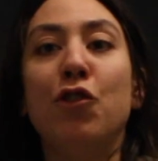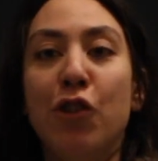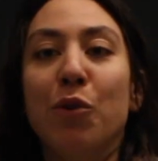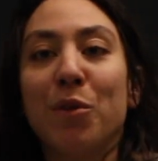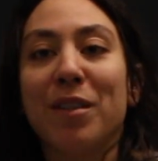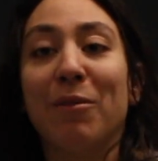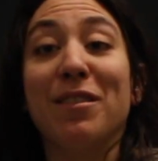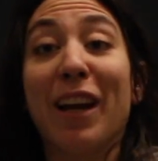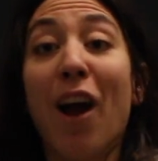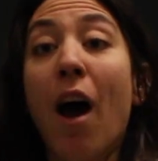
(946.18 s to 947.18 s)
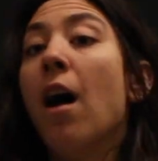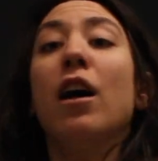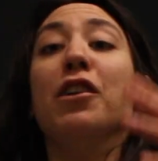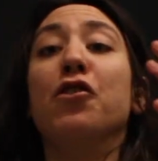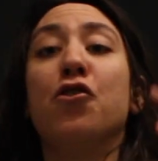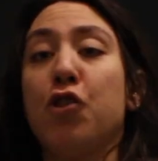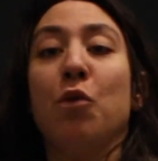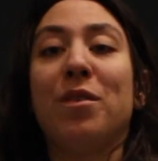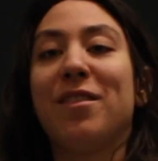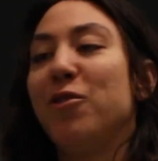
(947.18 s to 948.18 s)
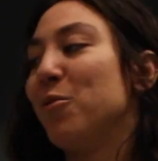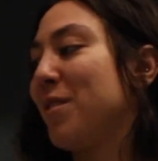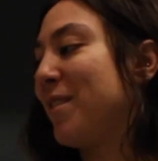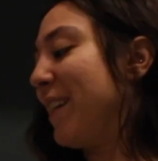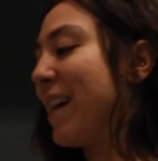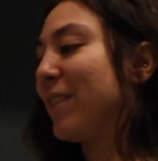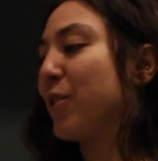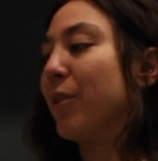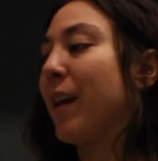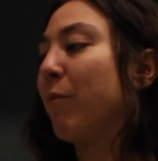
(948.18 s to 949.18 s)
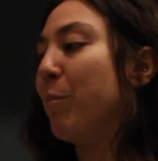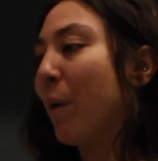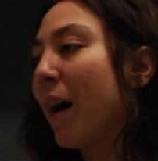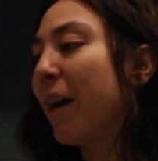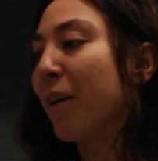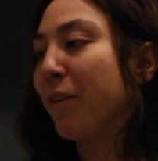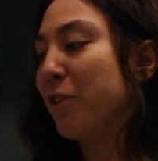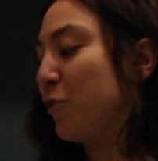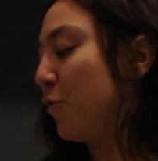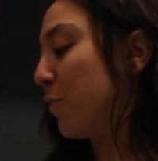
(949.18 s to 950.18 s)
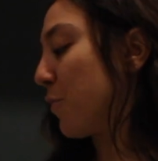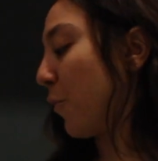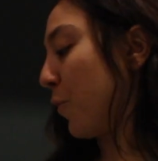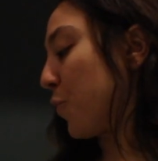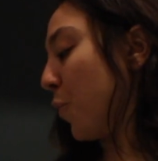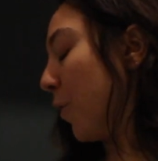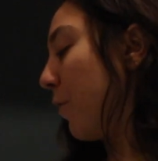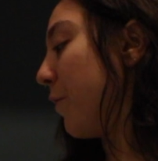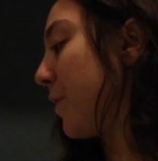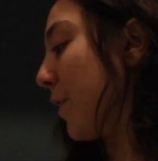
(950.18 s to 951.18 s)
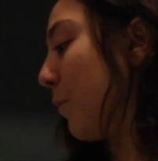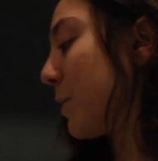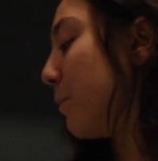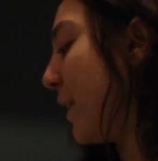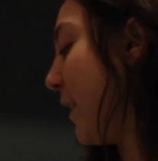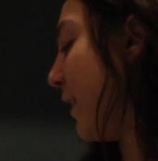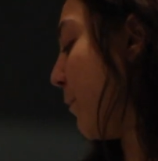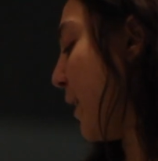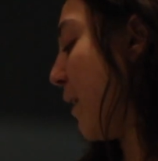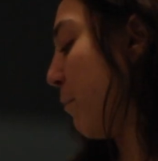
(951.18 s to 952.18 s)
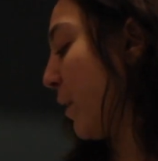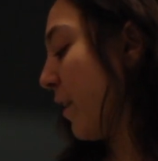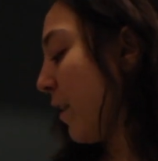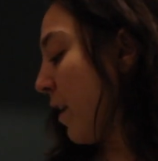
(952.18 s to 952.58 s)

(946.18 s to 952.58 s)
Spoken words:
juice. I was like, juice is the answer, and I would buy her these juices from the store. Obviously, I wasn't making them yet, but